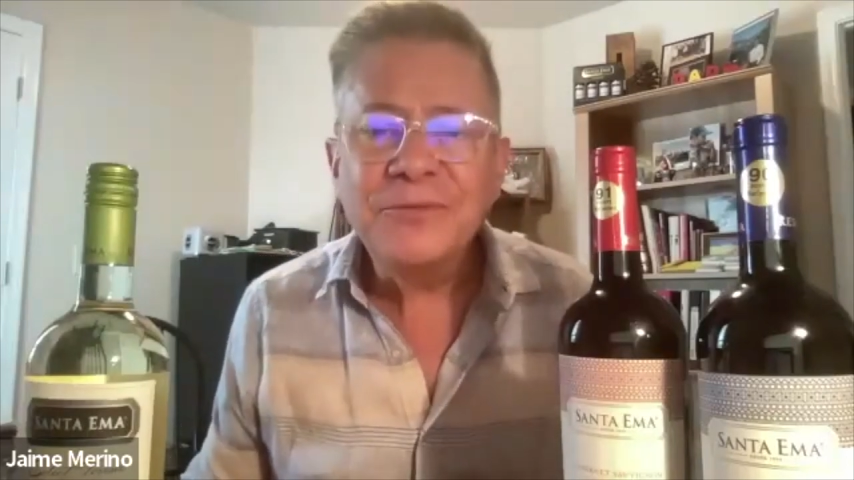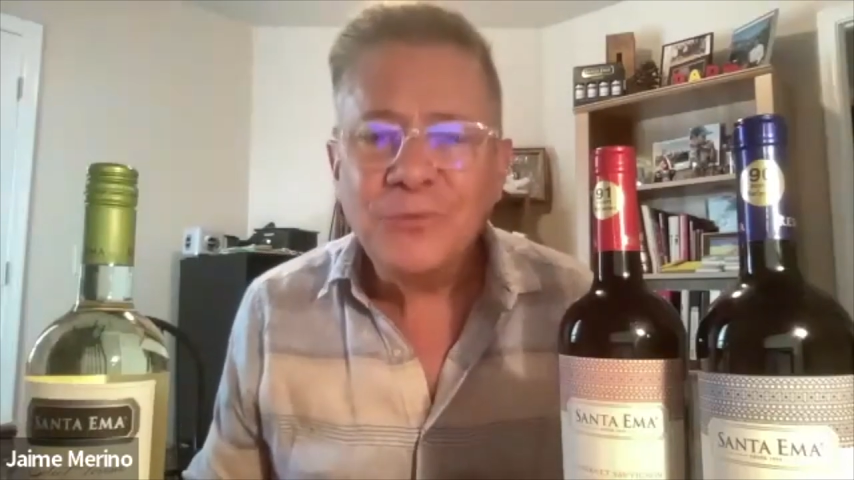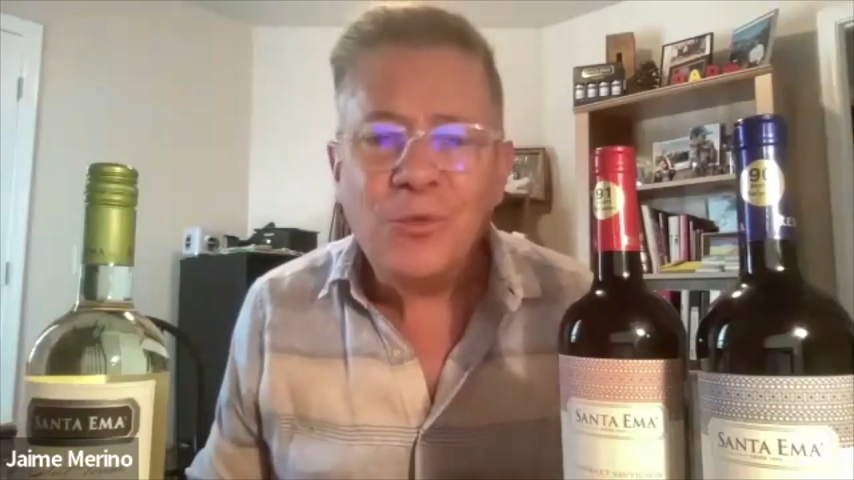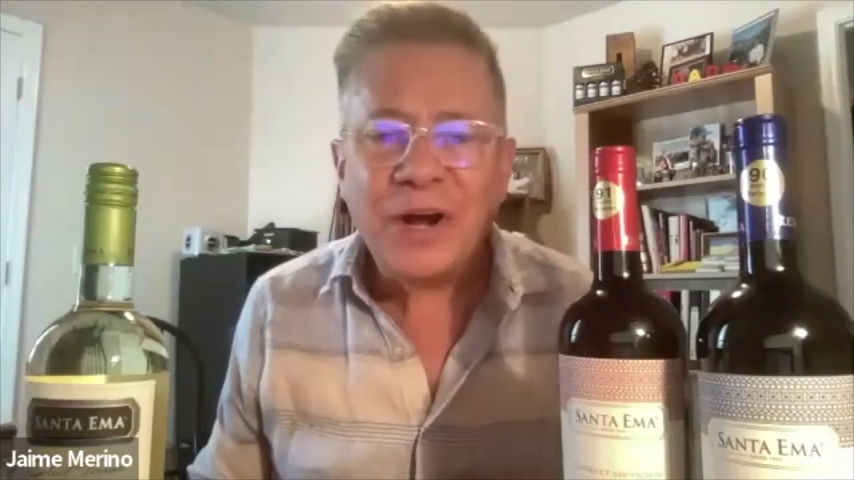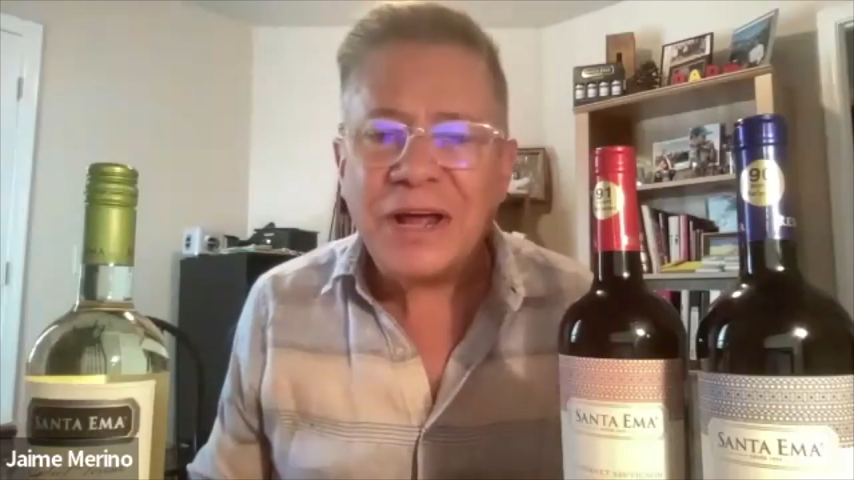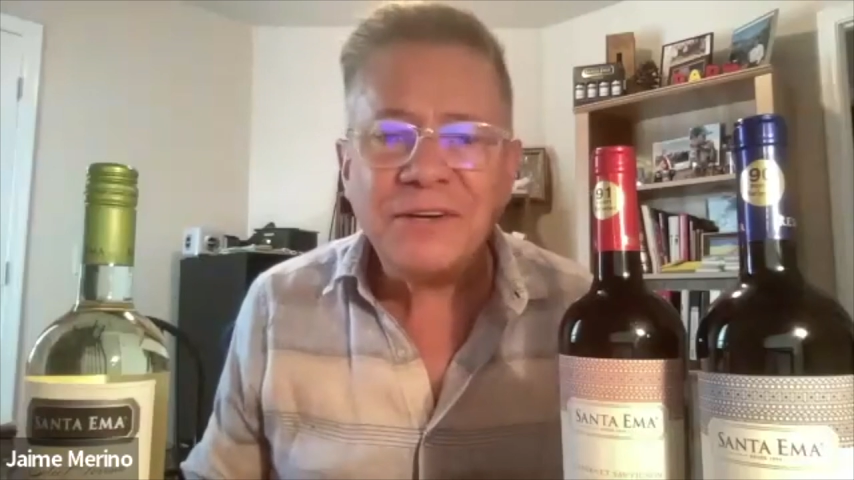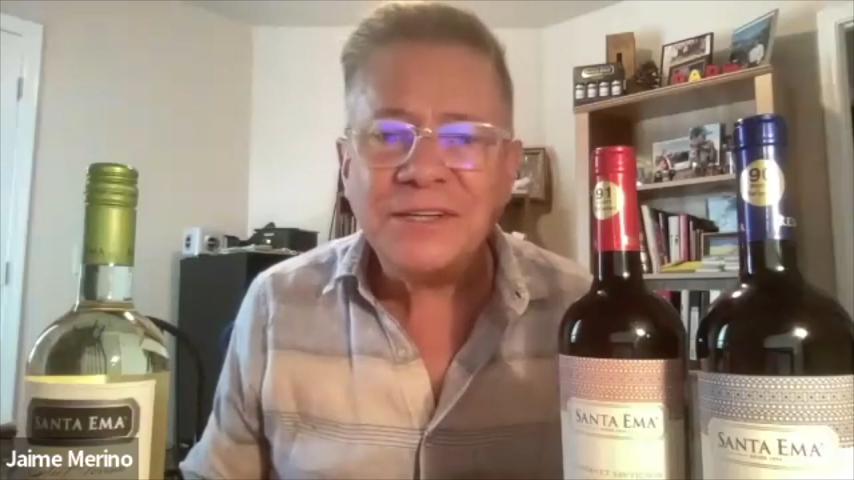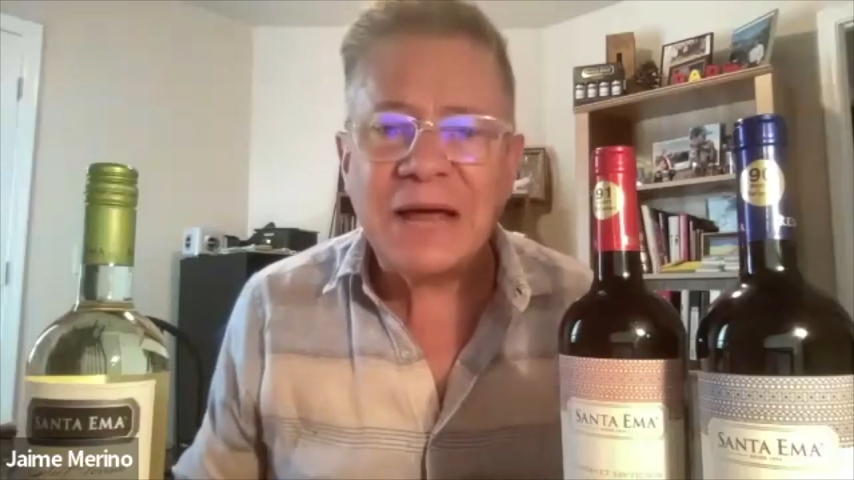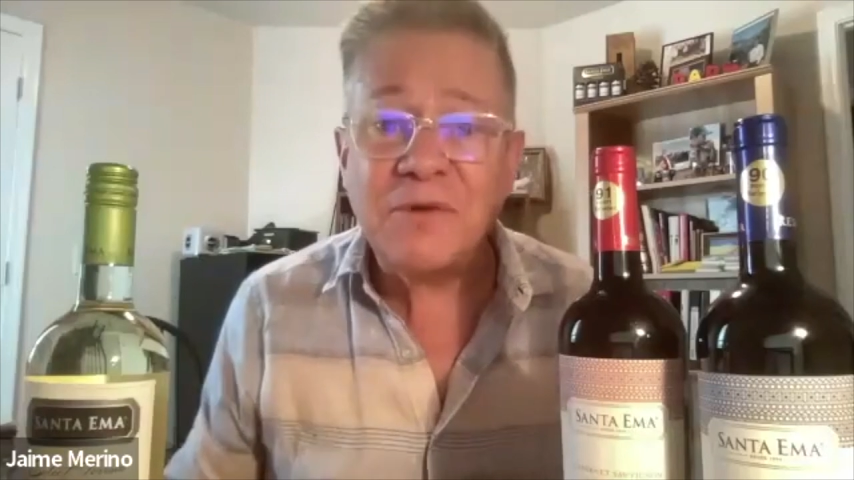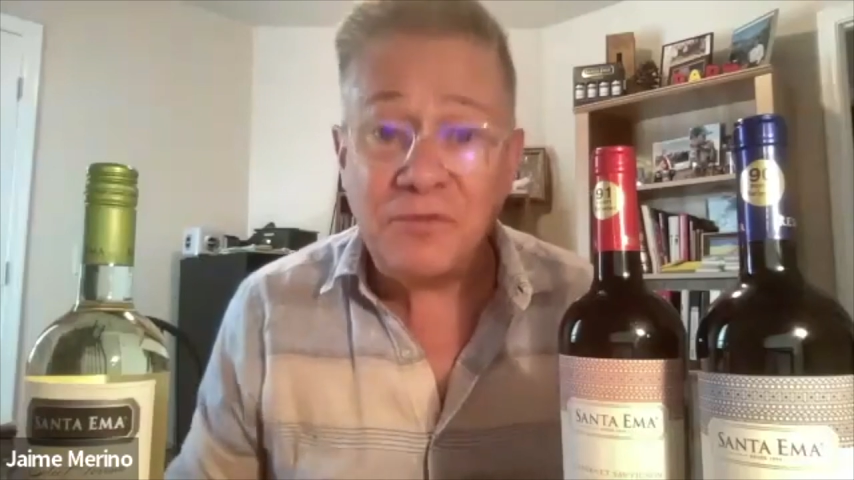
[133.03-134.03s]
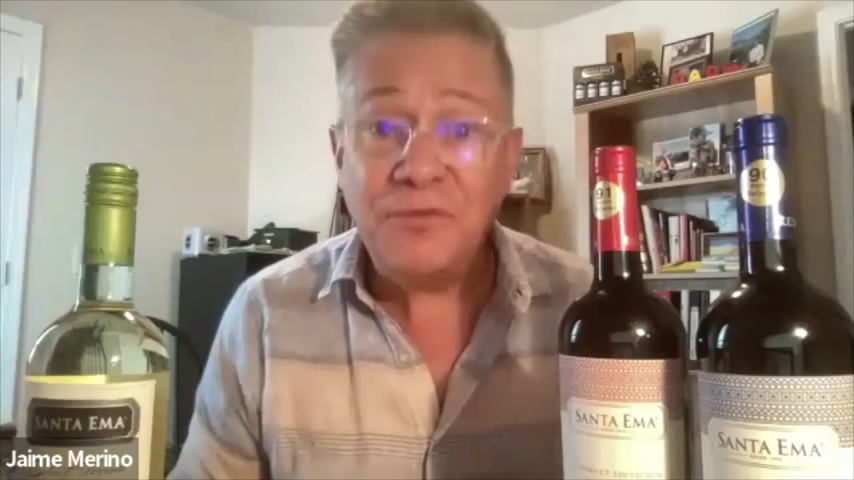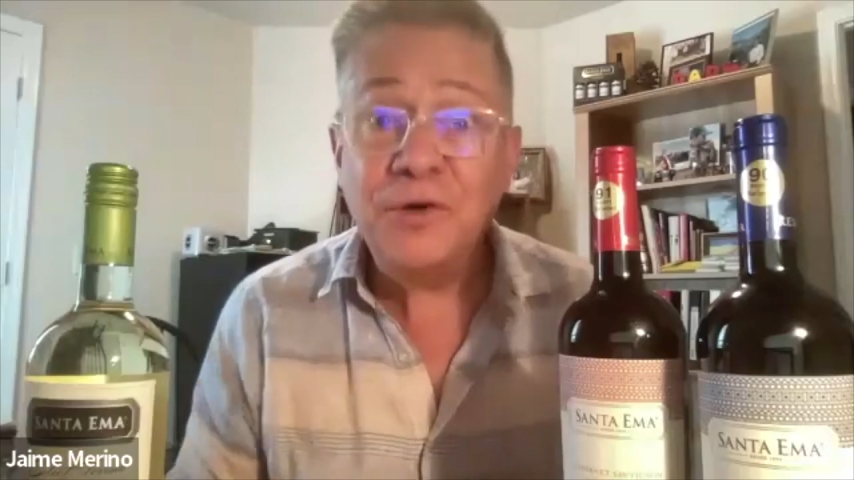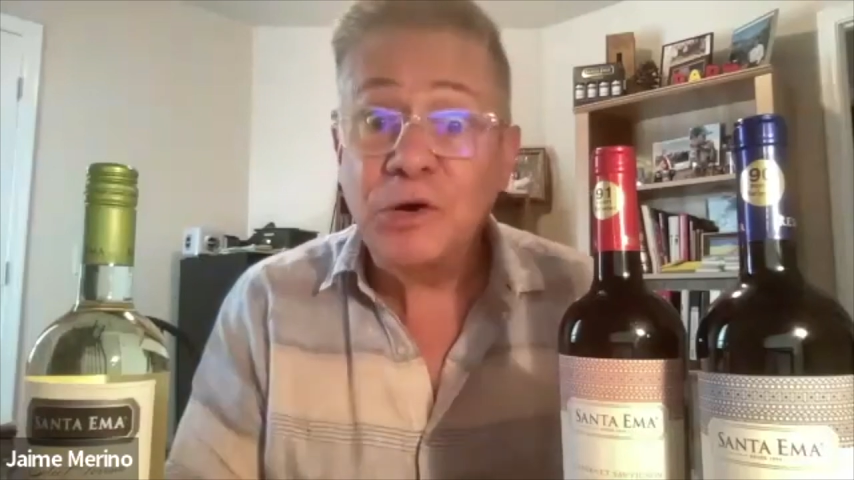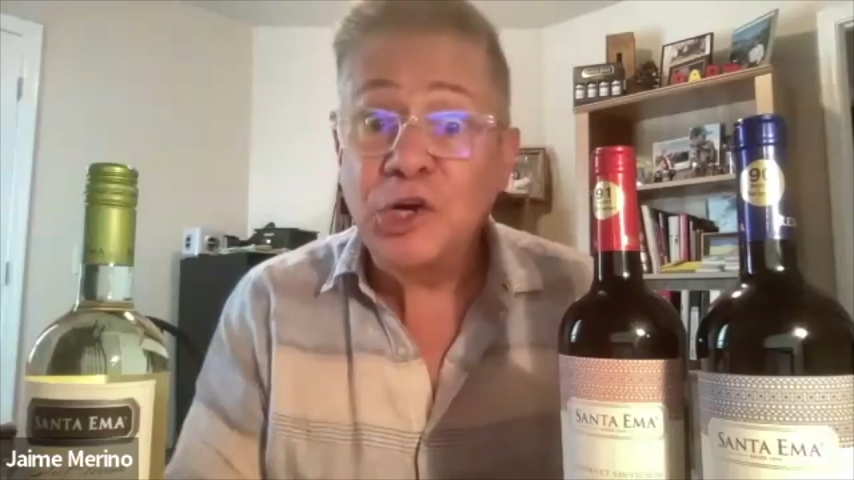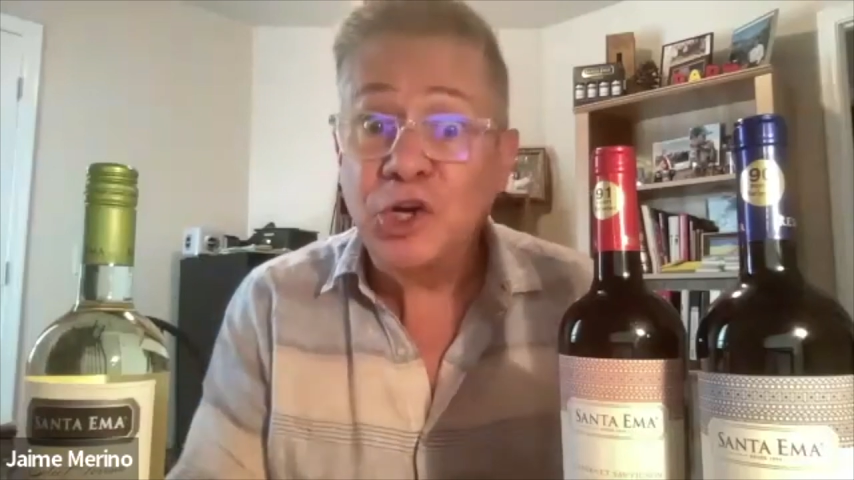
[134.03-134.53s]
whatever type of
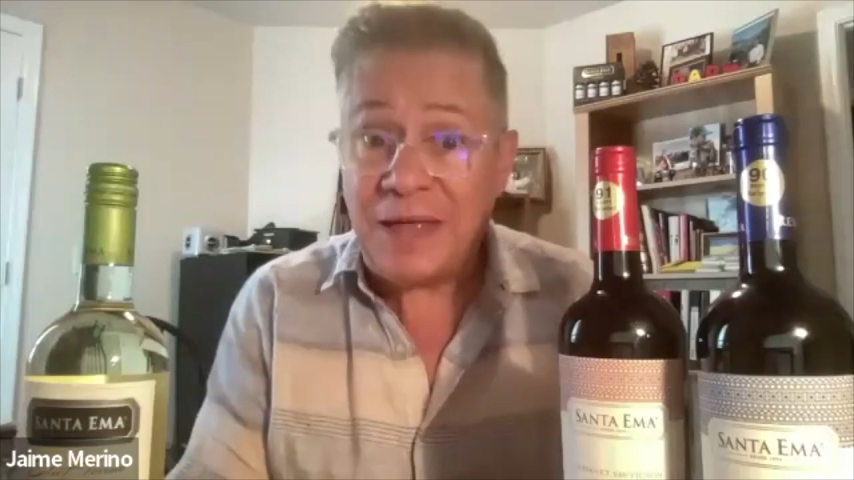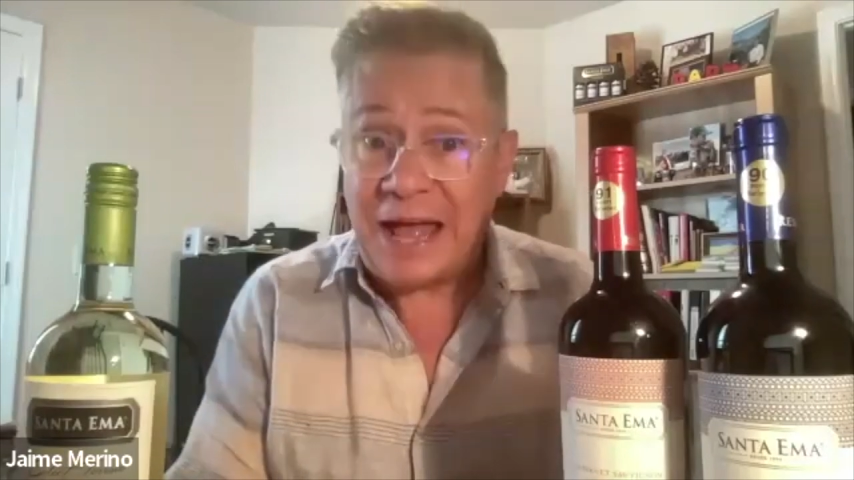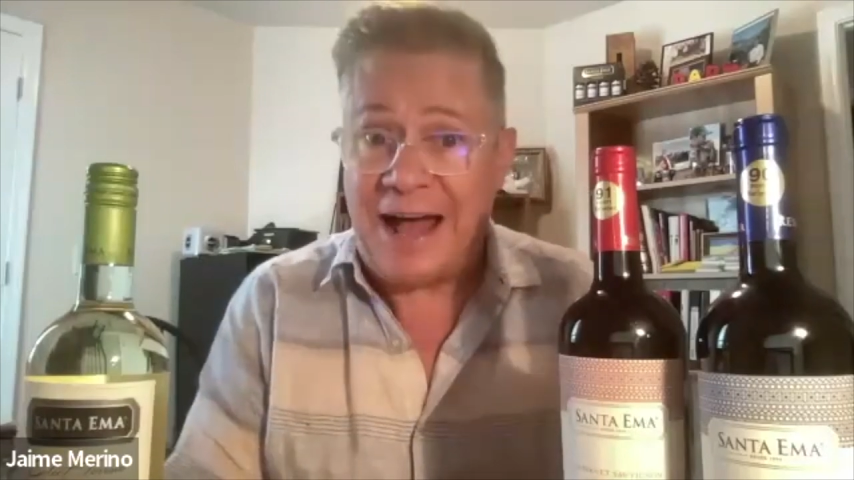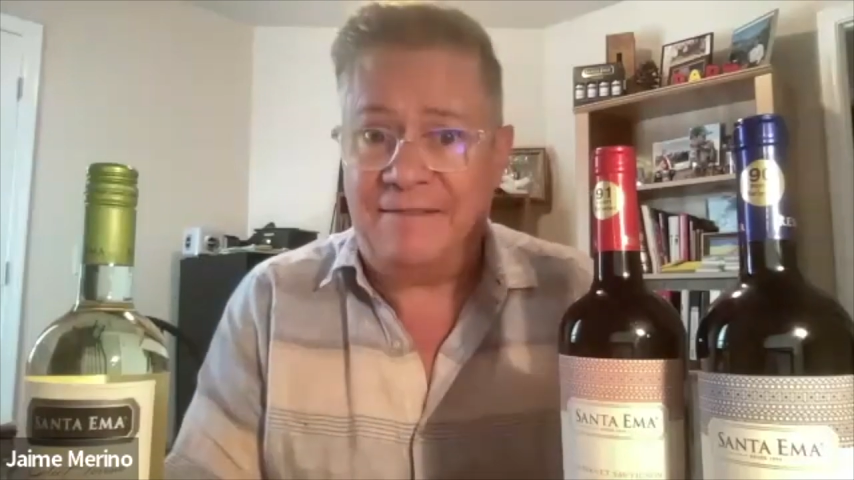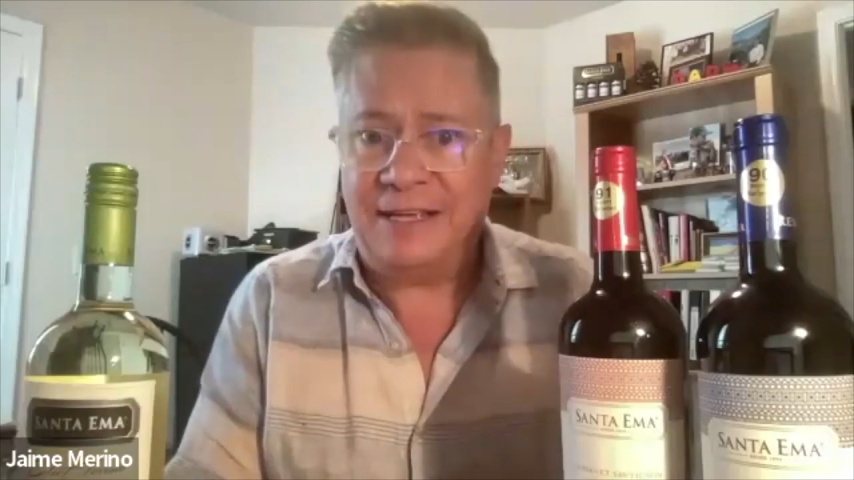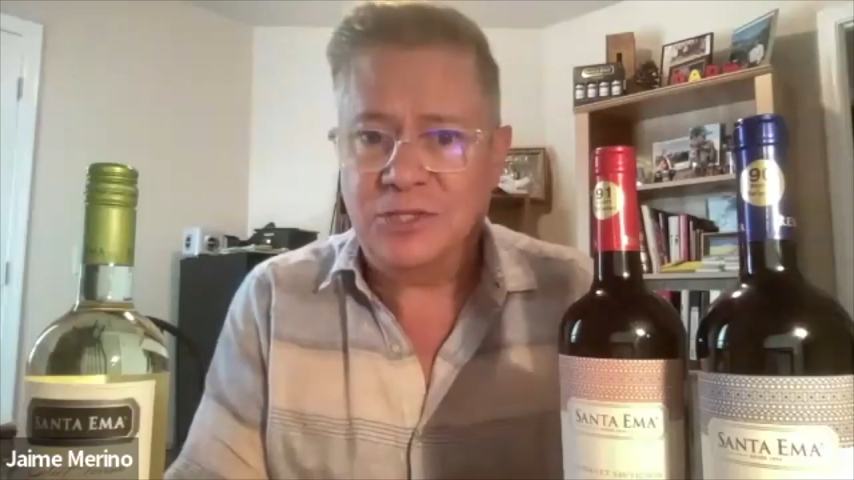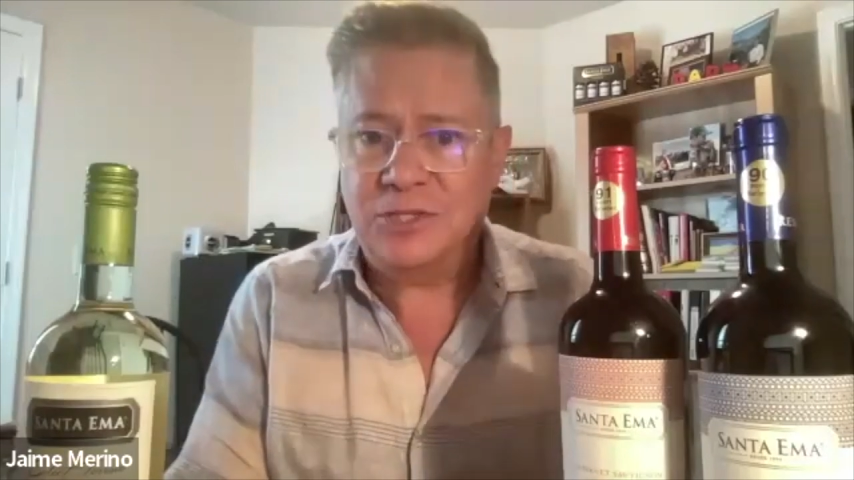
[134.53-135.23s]
food we're going to be having.